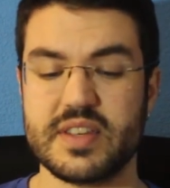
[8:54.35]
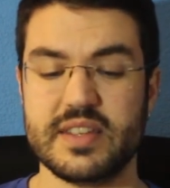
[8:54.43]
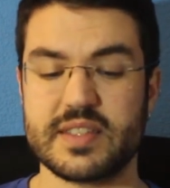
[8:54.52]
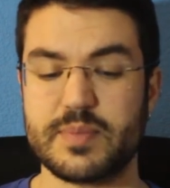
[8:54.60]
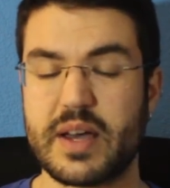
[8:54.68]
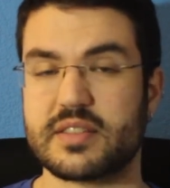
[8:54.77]

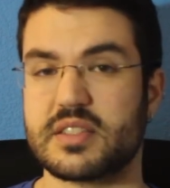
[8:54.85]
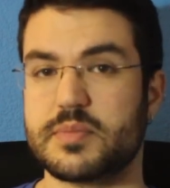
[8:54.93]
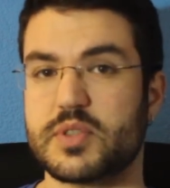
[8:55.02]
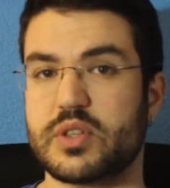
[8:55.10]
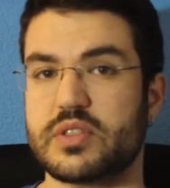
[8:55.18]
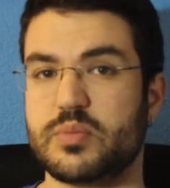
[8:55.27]
these
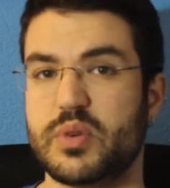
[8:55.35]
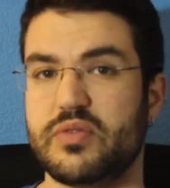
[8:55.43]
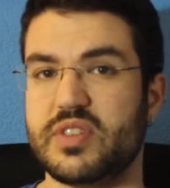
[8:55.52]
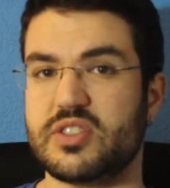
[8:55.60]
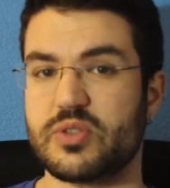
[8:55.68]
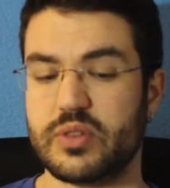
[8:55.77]
maxims on a
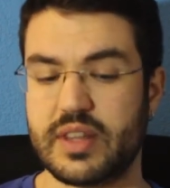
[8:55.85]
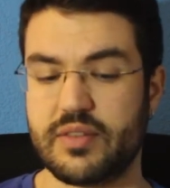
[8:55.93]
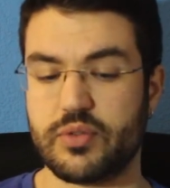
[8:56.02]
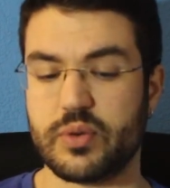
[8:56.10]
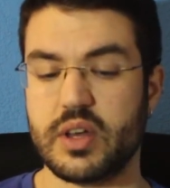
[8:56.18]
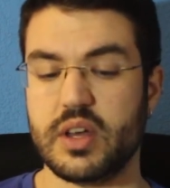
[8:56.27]
superficial
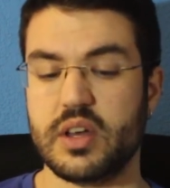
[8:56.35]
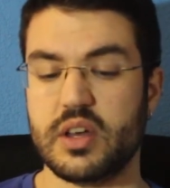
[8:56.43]
level.